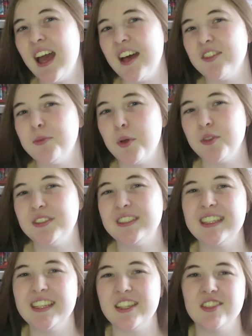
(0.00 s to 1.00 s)
as opposed
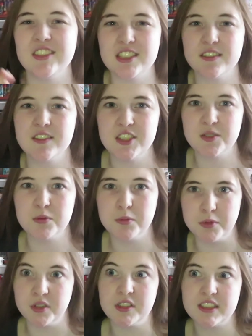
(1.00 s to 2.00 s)
to each individual
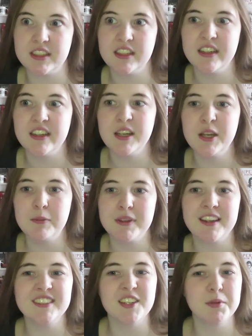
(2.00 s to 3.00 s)
book
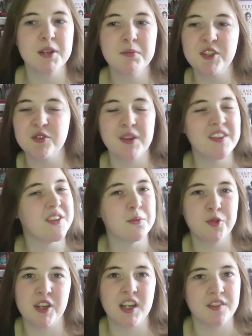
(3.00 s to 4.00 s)
because I pretty much read them
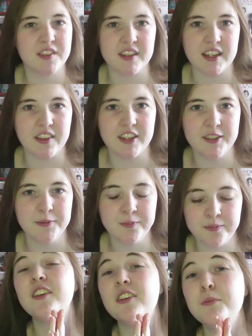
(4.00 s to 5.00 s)
straight after the other.
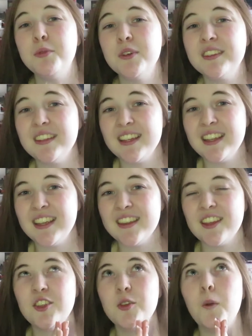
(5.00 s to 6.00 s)
If there are books in here
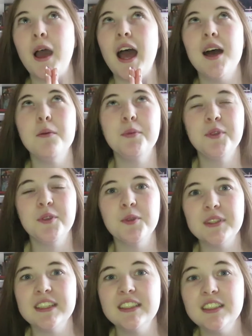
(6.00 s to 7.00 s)
that you
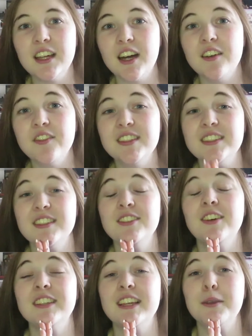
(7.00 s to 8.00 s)
absolutely love, this is
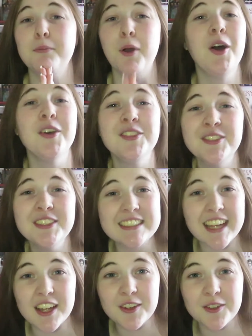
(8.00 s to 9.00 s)
not like a personal
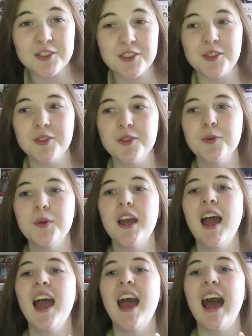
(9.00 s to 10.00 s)
attack on you,
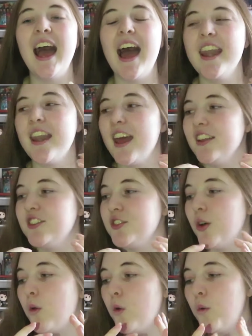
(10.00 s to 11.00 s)
and it's
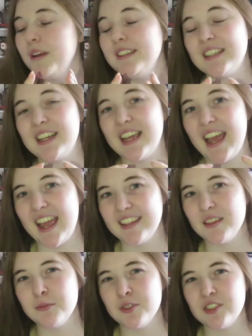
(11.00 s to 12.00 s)
not always that I hate
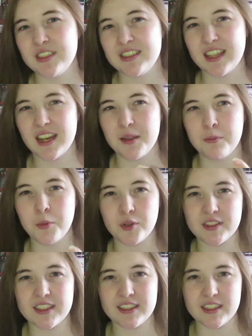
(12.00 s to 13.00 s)
them, it's just that I'm
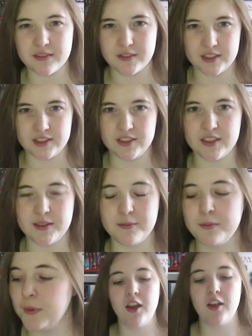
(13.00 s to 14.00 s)
mostly indifferent to
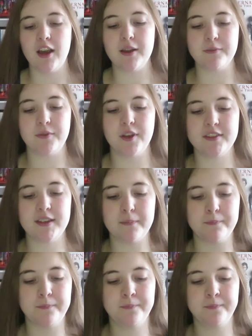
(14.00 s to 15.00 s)
them. Alright, first up,